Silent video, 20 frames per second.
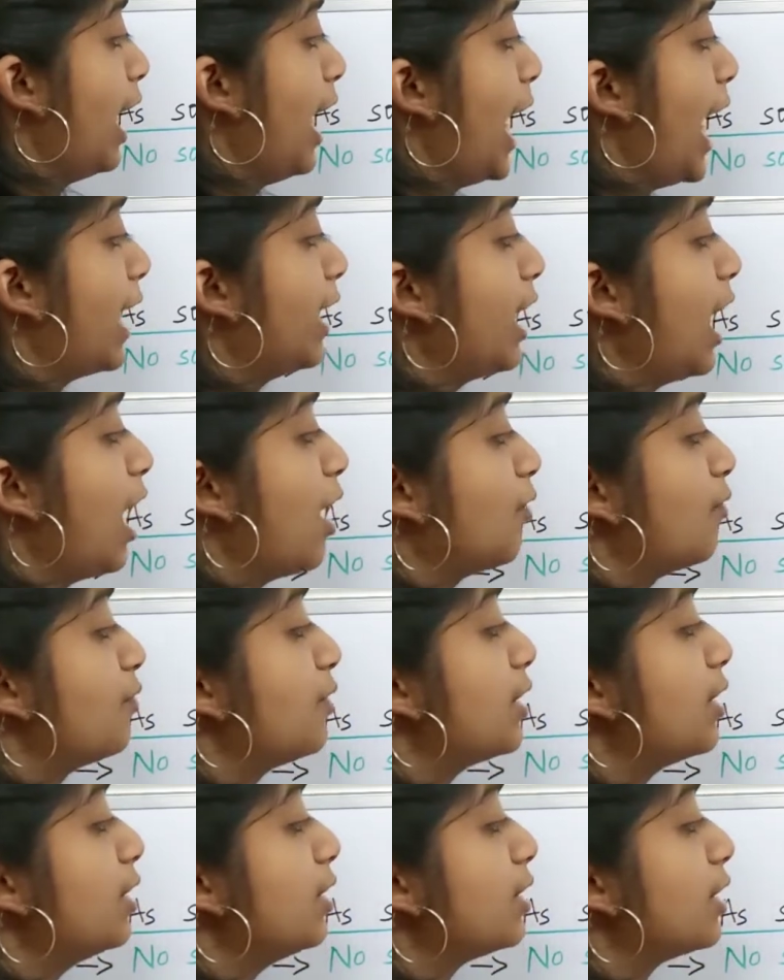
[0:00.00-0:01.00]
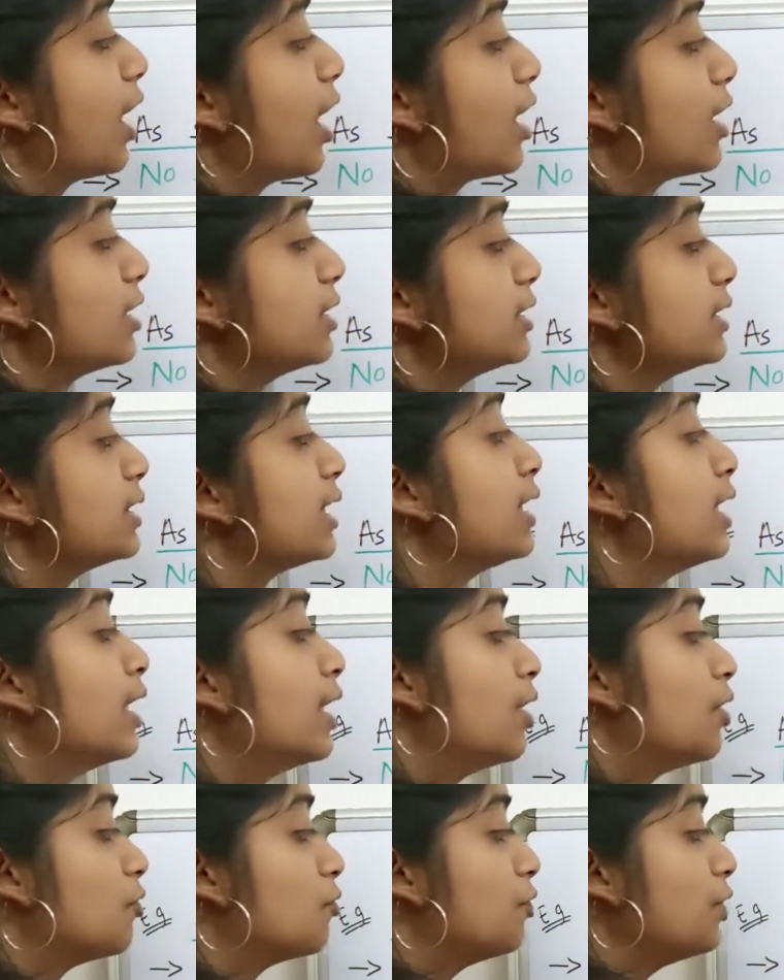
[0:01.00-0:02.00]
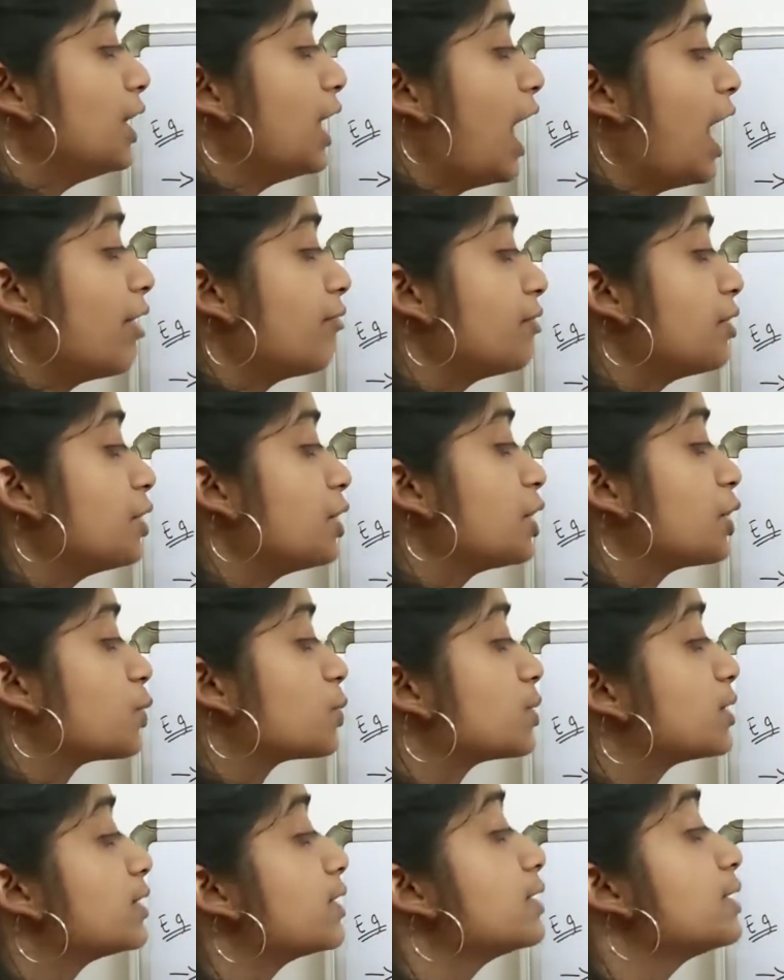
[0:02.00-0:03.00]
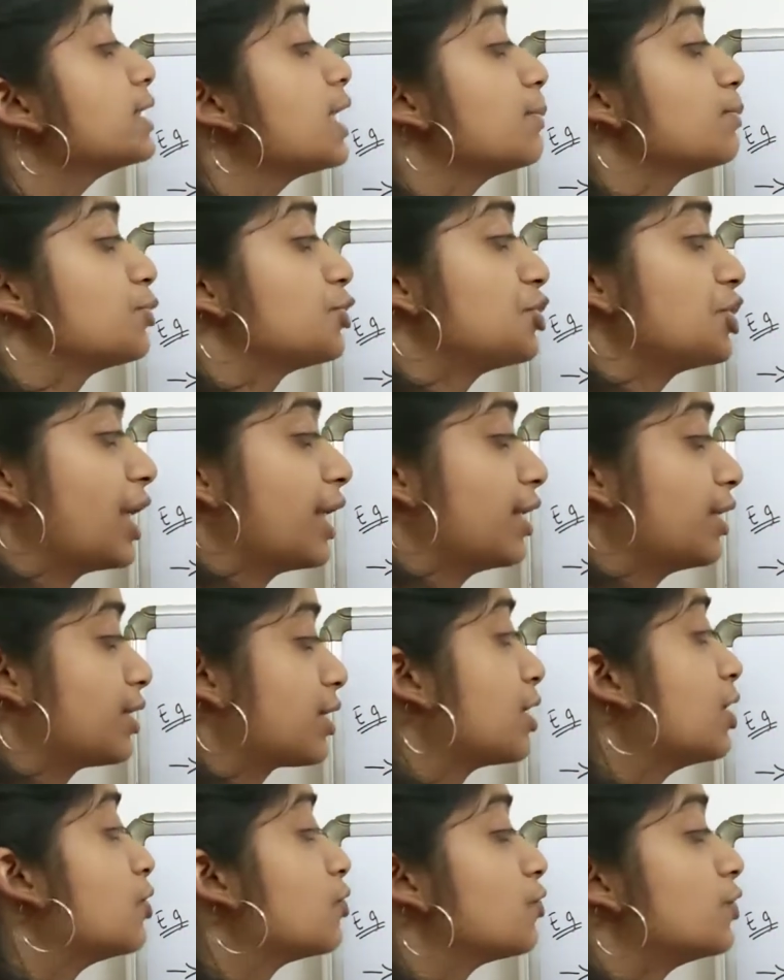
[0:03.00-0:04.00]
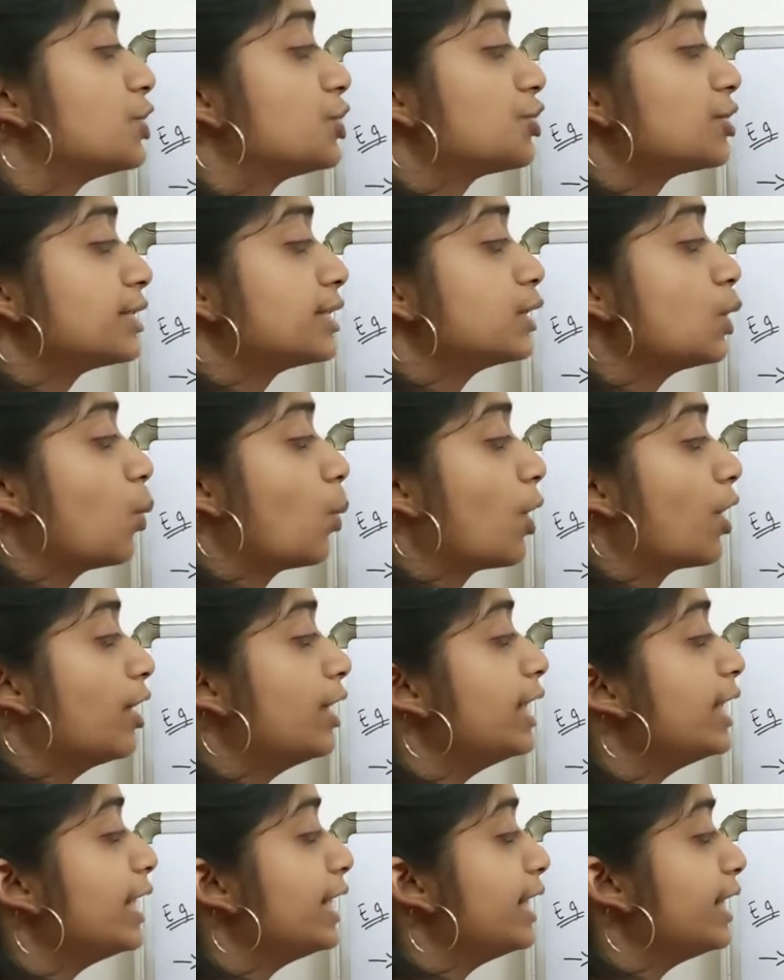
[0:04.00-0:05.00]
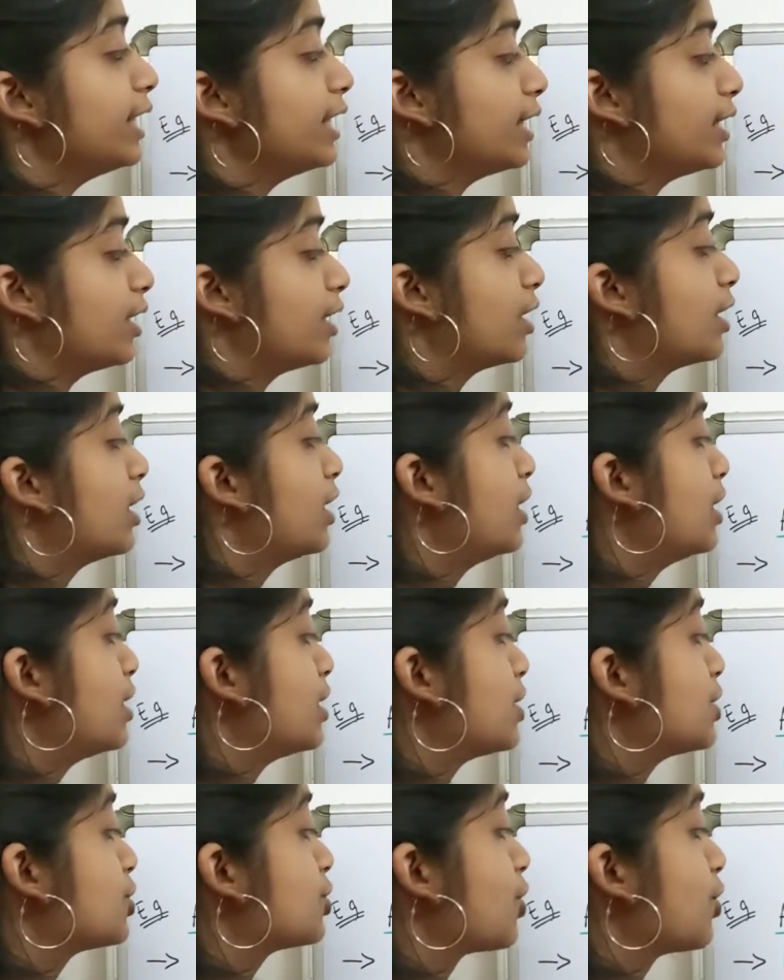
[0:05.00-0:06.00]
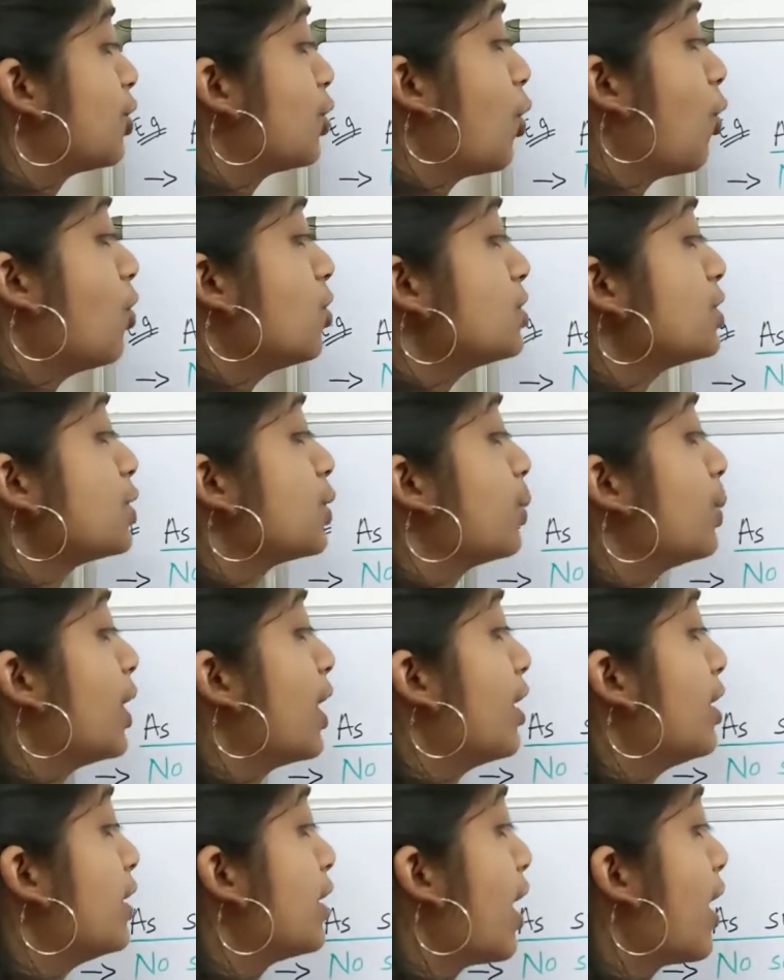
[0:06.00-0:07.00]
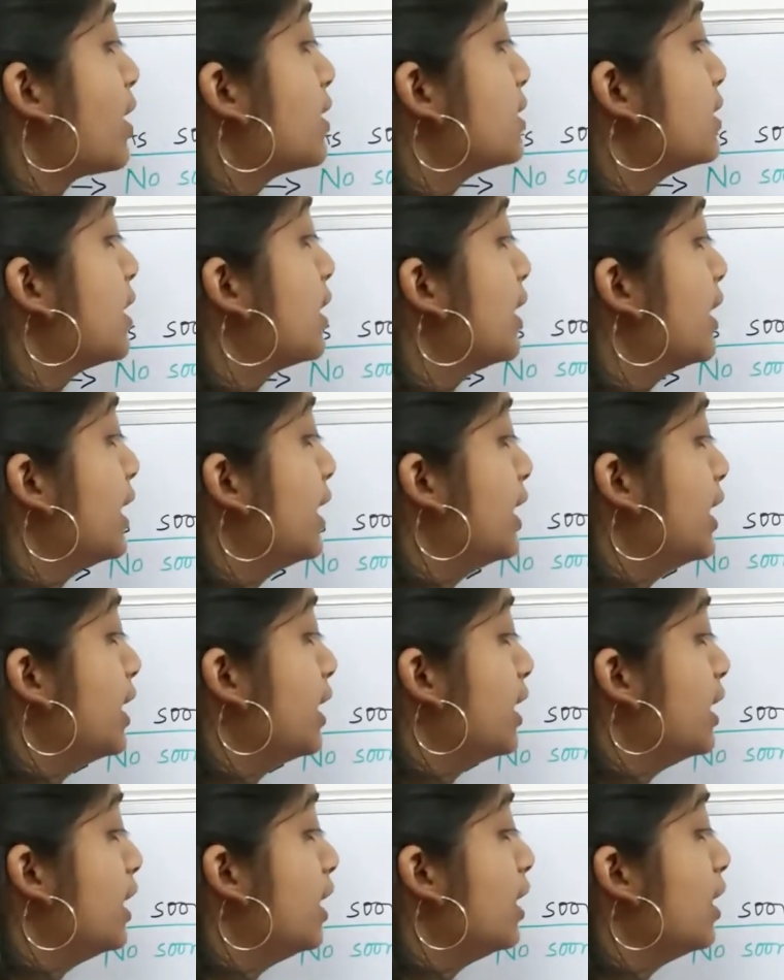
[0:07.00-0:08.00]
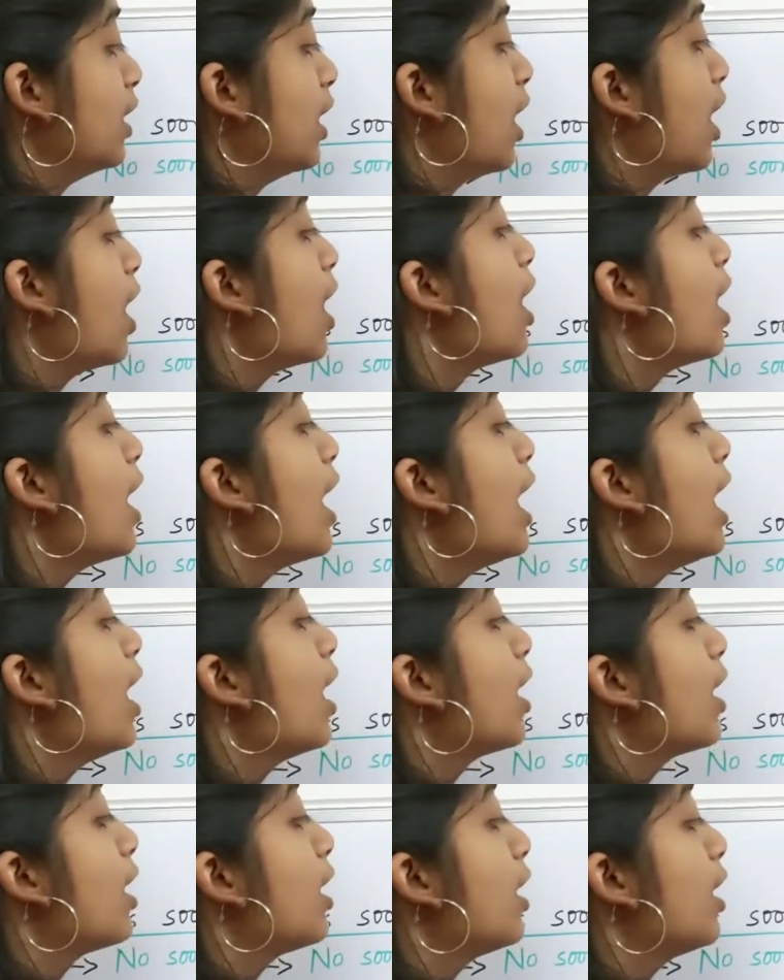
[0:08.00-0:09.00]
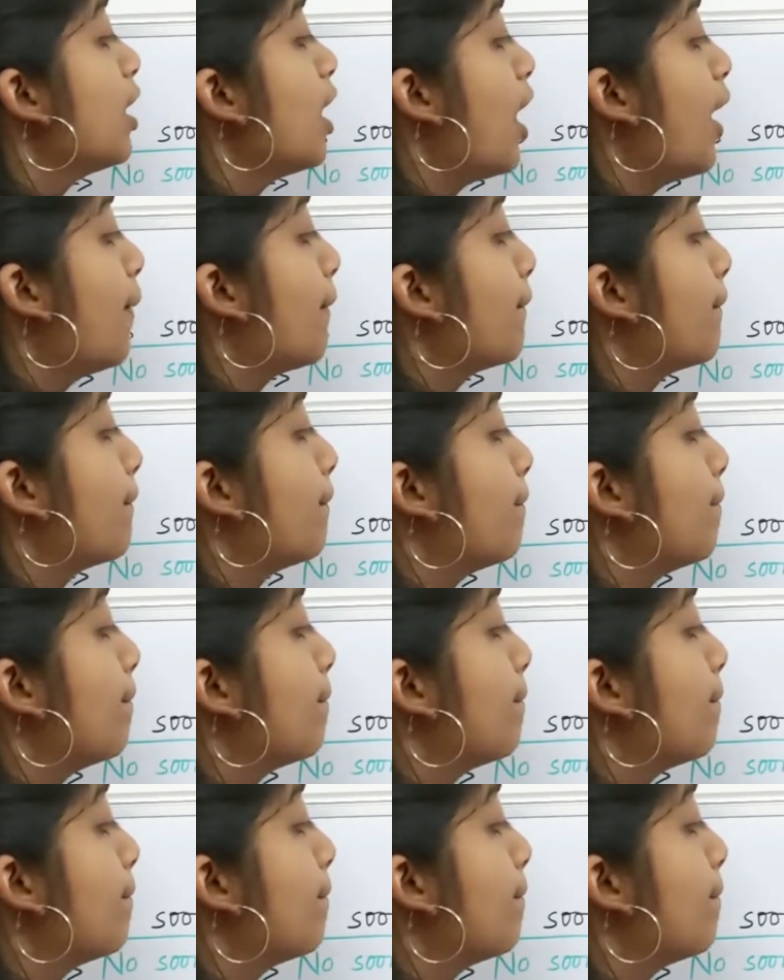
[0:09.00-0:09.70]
and after does, we have to use the subject, which is the word he. So, no sooner does he come.